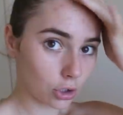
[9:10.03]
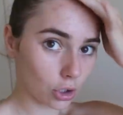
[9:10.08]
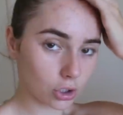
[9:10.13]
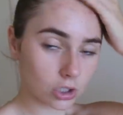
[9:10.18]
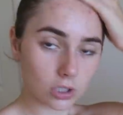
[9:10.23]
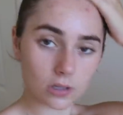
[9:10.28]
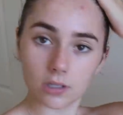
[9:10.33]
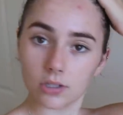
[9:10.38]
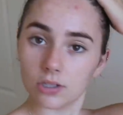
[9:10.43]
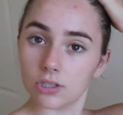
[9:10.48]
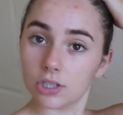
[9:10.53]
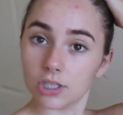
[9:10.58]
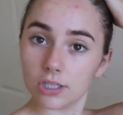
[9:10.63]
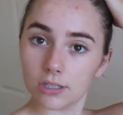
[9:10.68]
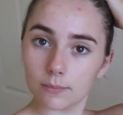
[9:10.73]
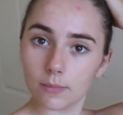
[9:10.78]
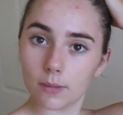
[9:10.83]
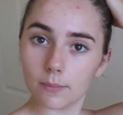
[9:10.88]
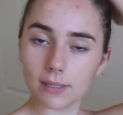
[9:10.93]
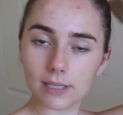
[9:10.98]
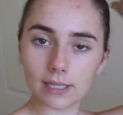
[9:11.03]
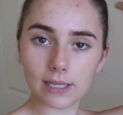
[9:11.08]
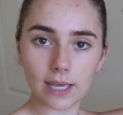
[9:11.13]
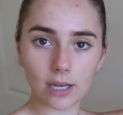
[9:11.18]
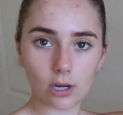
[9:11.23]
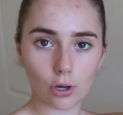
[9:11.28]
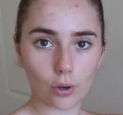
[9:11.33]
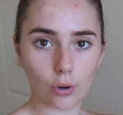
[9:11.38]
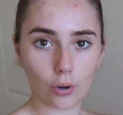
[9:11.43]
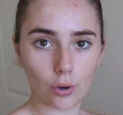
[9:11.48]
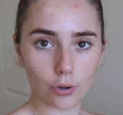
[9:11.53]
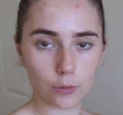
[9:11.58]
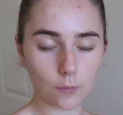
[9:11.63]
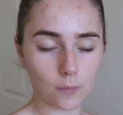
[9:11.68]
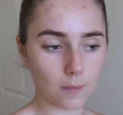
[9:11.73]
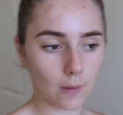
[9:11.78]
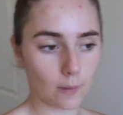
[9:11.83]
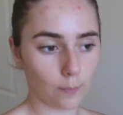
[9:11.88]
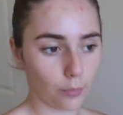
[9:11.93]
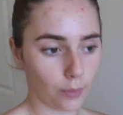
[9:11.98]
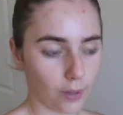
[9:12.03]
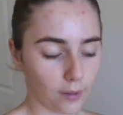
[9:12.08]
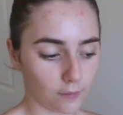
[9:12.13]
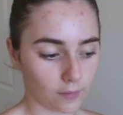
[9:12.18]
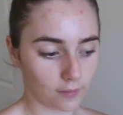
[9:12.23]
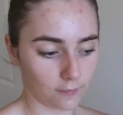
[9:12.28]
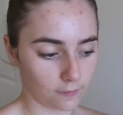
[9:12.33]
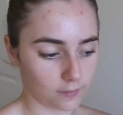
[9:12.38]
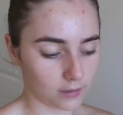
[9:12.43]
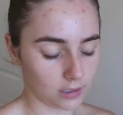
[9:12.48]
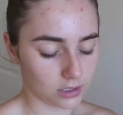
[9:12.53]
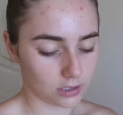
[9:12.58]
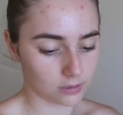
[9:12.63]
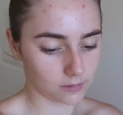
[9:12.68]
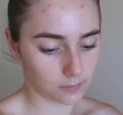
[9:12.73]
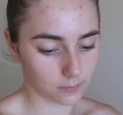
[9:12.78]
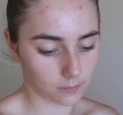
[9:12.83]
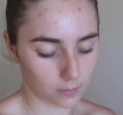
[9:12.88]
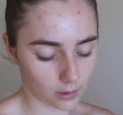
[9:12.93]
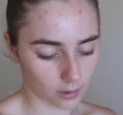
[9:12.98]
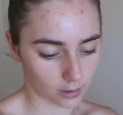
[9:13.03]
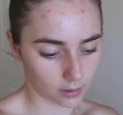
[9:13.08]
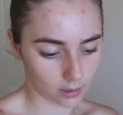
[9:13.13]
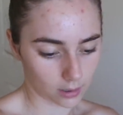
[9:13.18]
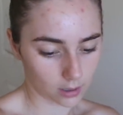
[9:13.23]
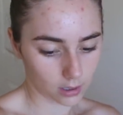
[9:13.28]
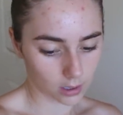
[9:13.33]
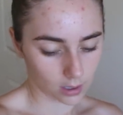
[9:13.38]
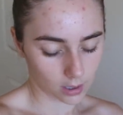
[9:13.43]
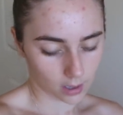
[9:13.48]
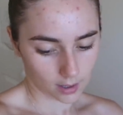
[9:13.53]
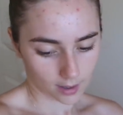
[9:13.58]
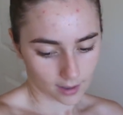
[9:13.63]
go to the gym a bit later on when my boyfriend finishes work.